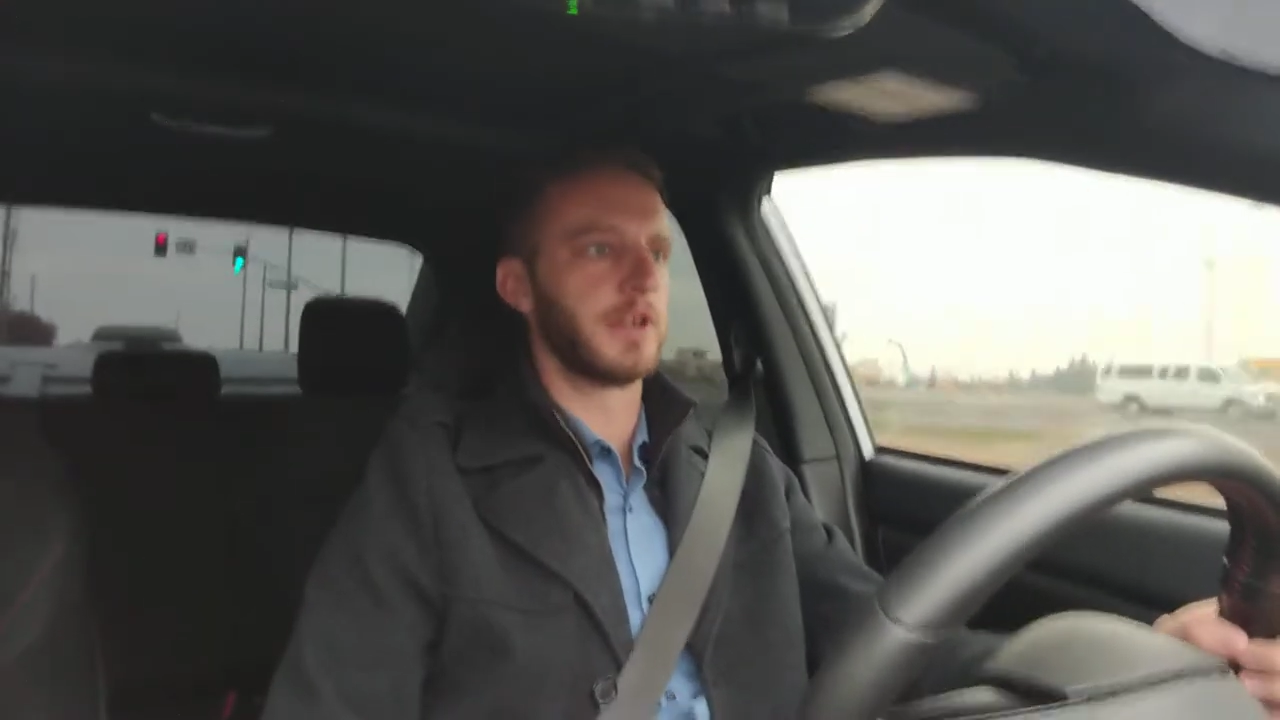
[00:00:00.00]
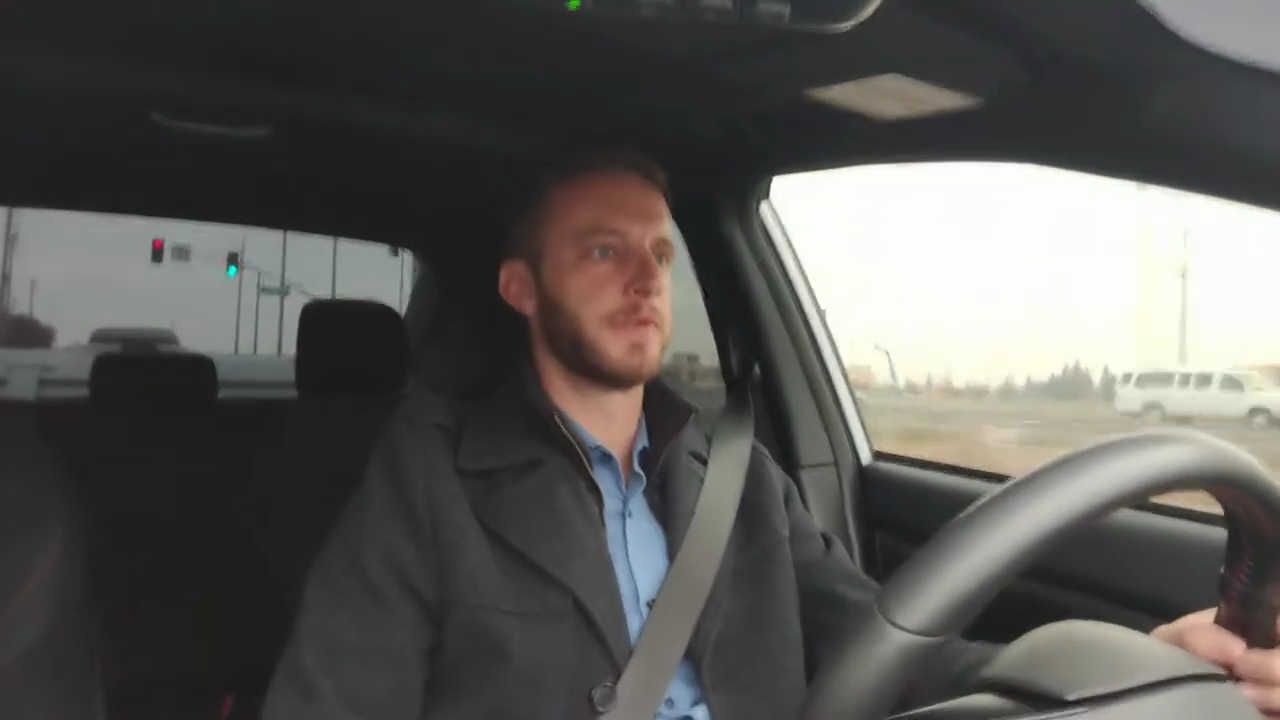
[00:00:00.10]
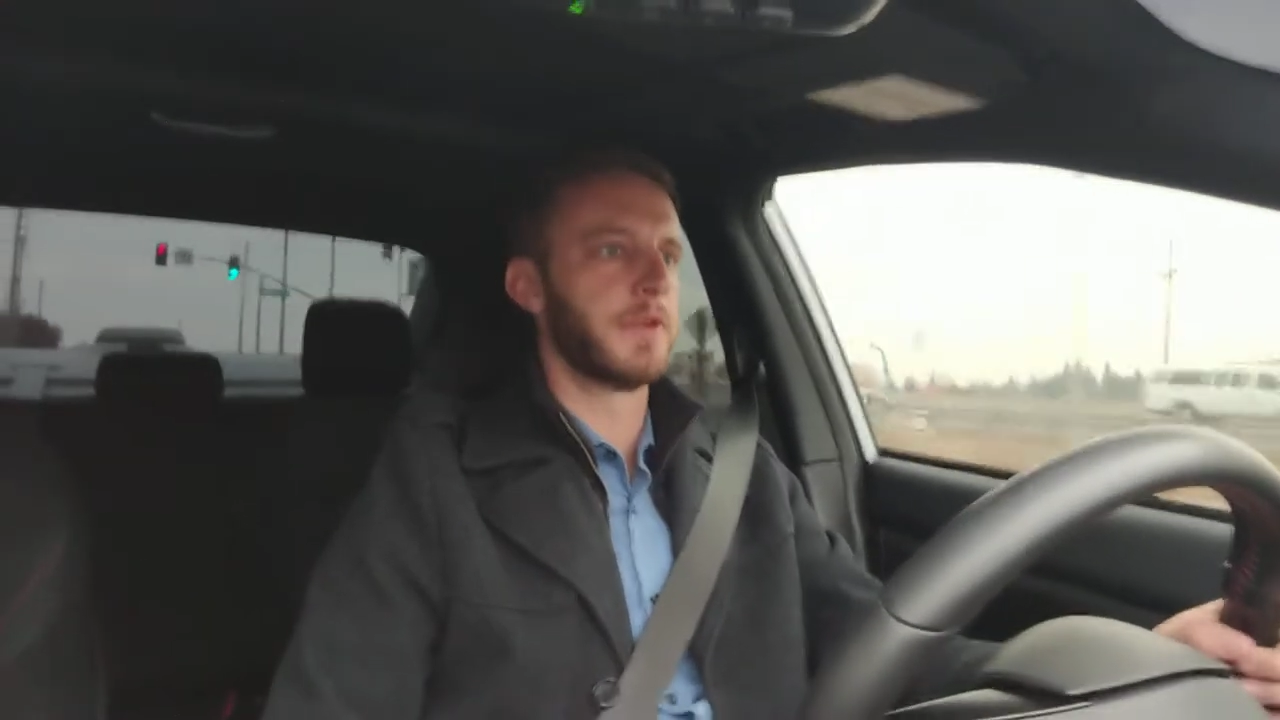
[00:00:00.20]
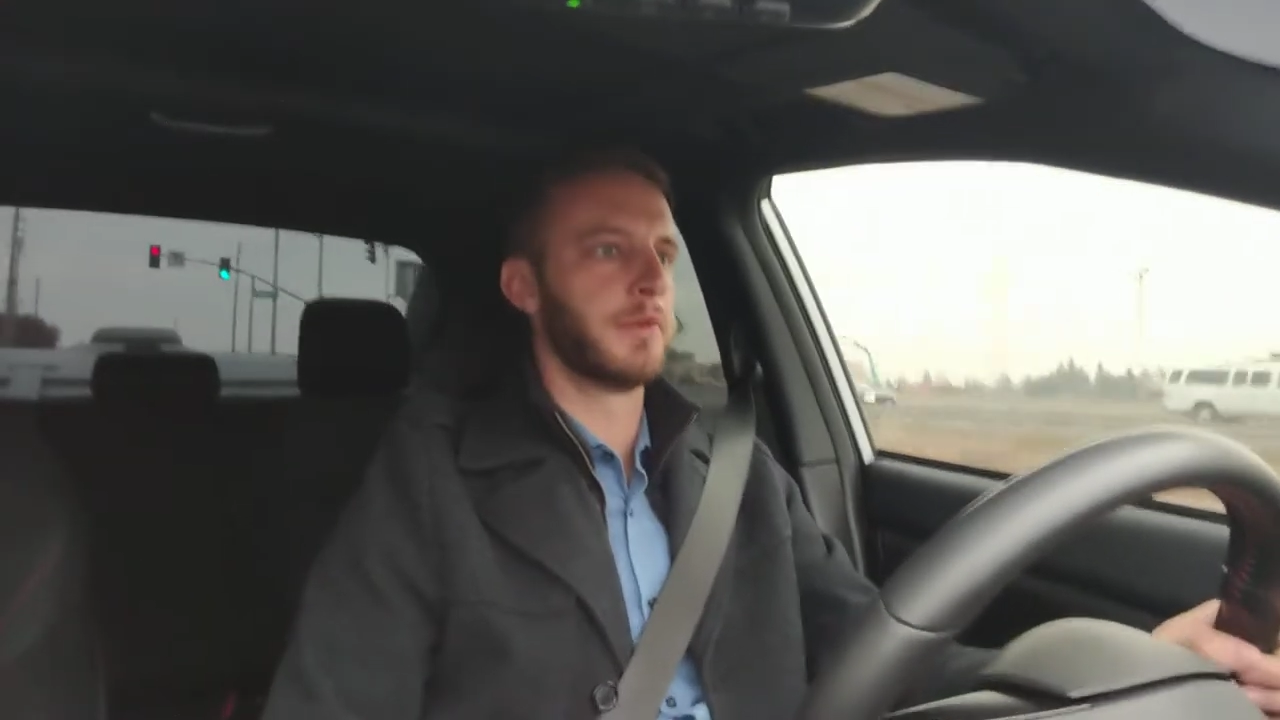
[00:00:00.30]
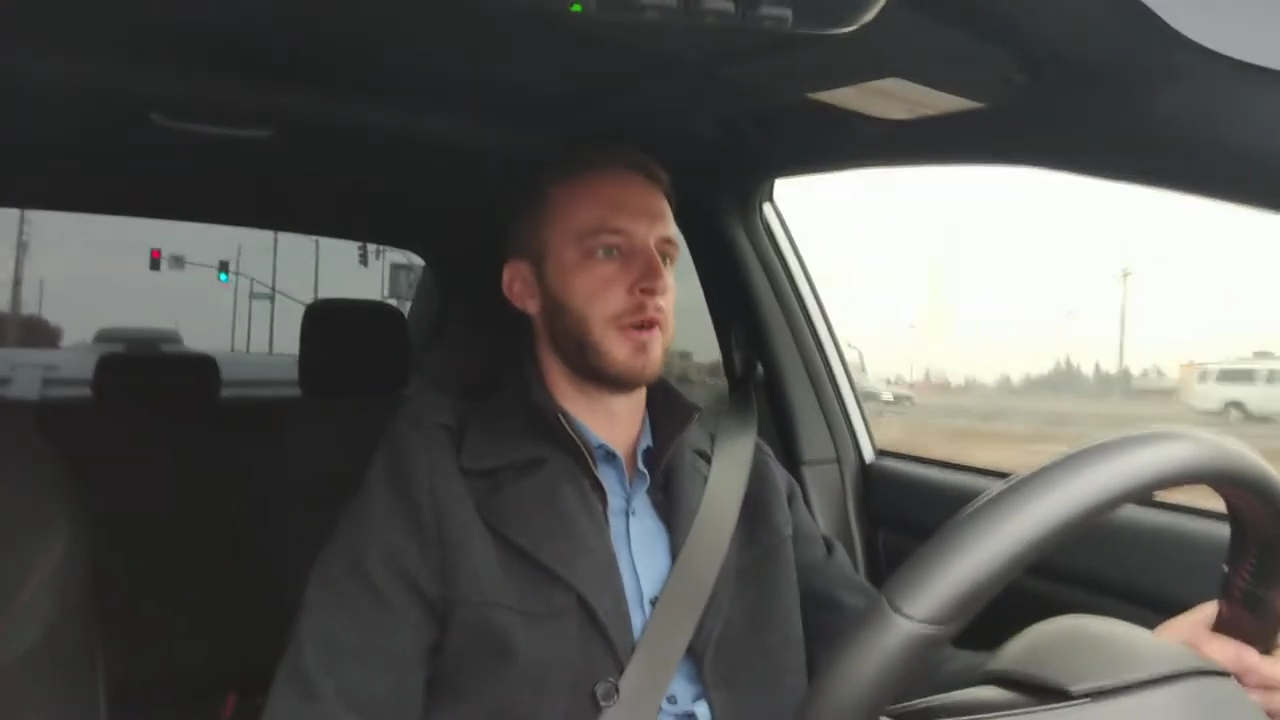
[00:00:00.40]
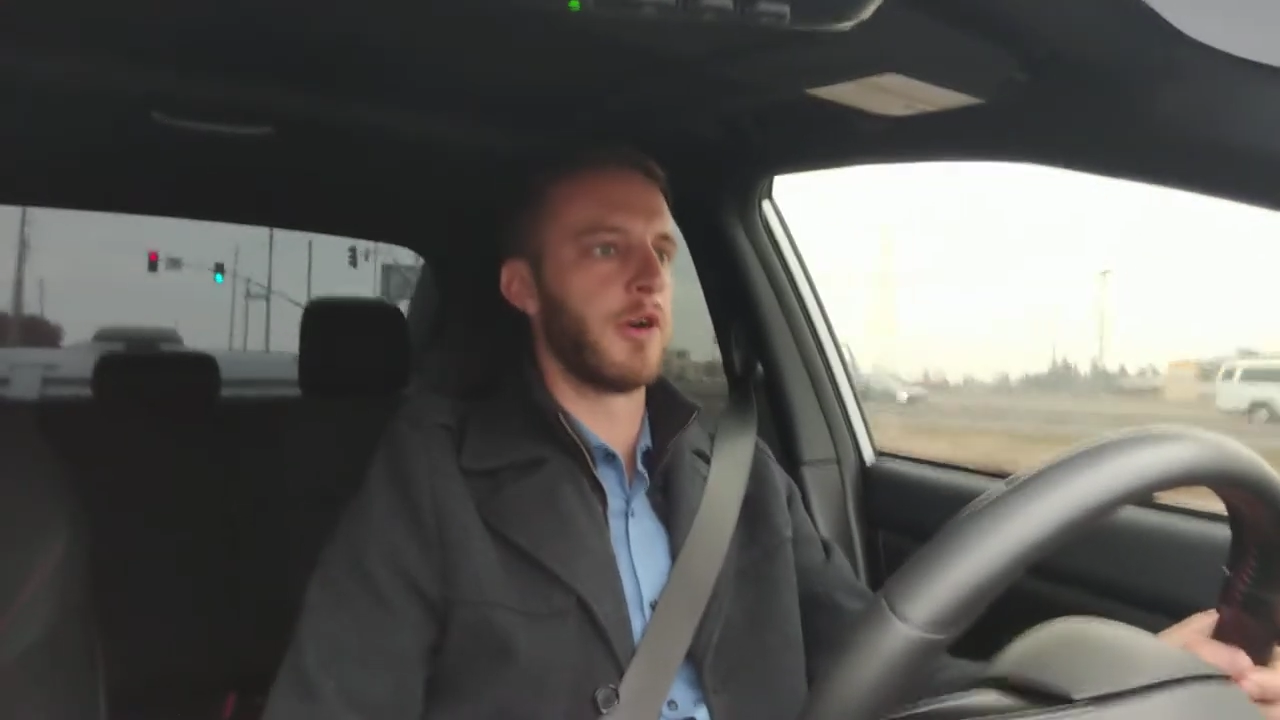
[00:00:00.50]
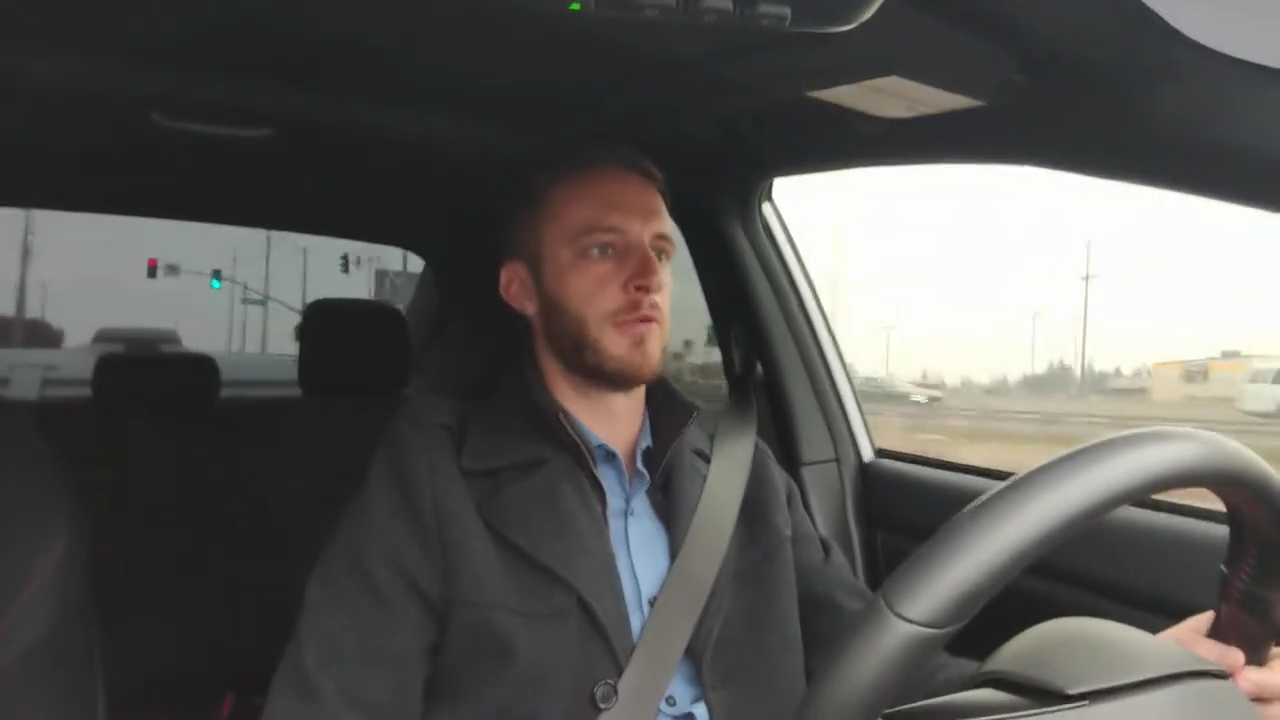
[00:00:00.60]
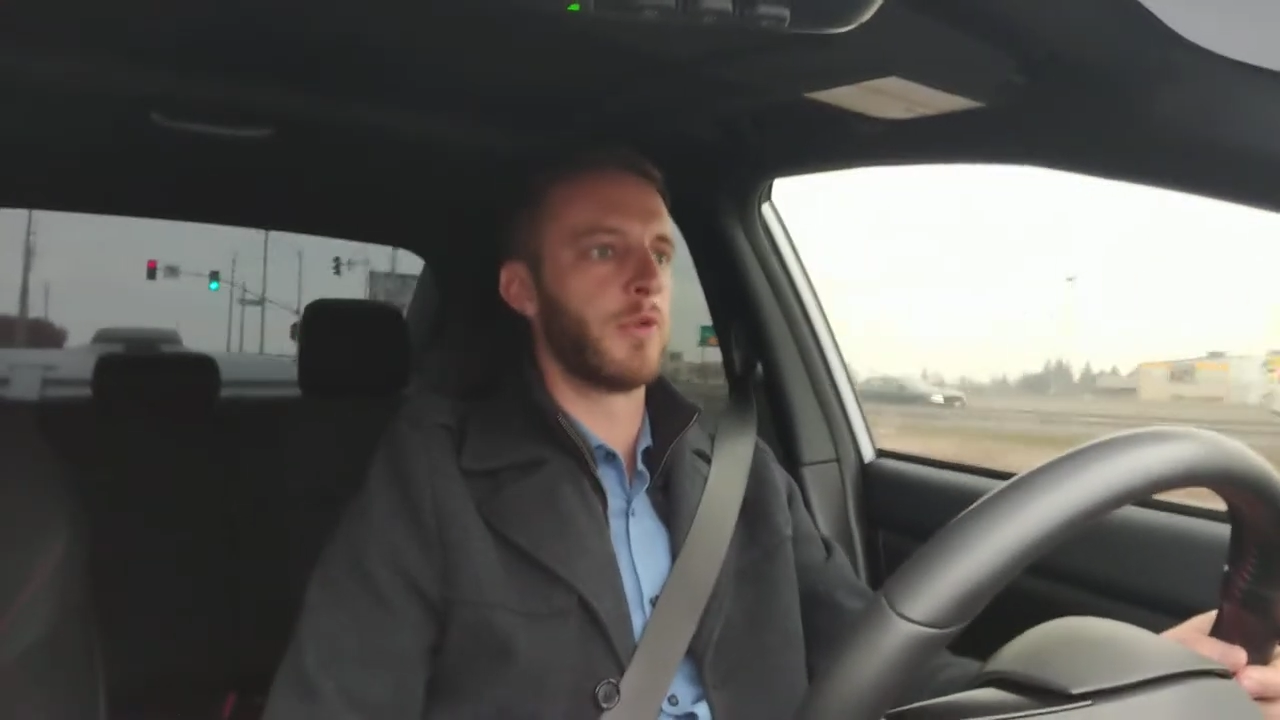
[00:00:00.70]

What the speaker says: if you owe